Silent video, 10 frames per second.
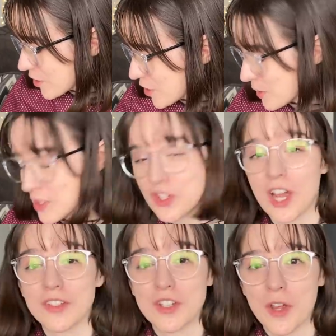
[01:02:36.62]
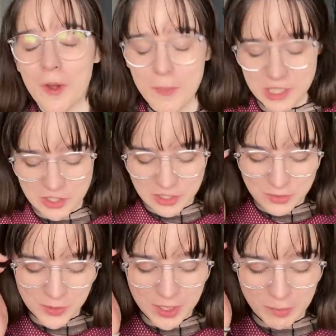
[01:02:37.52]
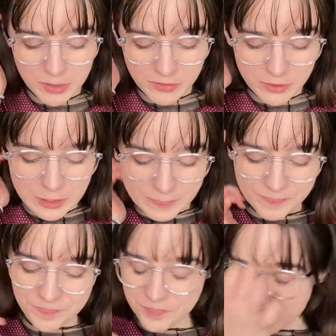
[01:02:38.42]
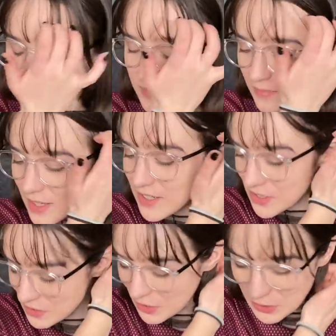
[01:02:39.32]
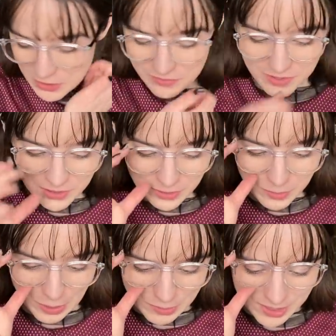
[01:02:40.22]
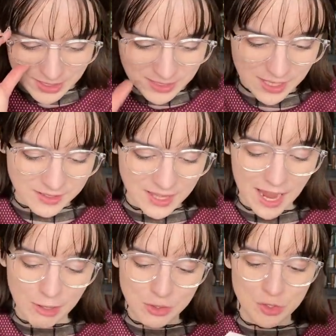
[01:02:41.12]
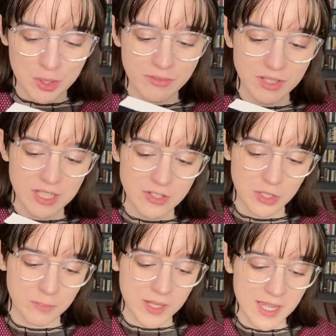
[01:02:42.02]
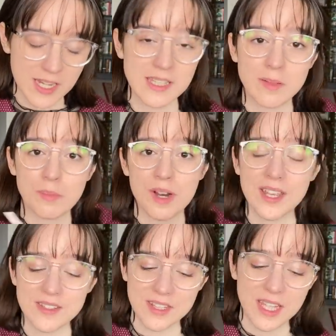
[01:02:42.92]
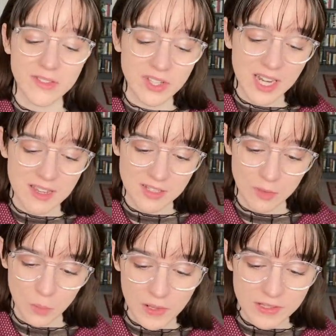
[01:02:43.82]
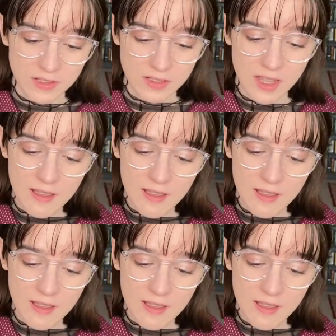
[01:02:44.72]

to his childhood home, and it's just a really beautiful nostalgia filled quote, and it says, the house joyfully took me in its embrace even as I was,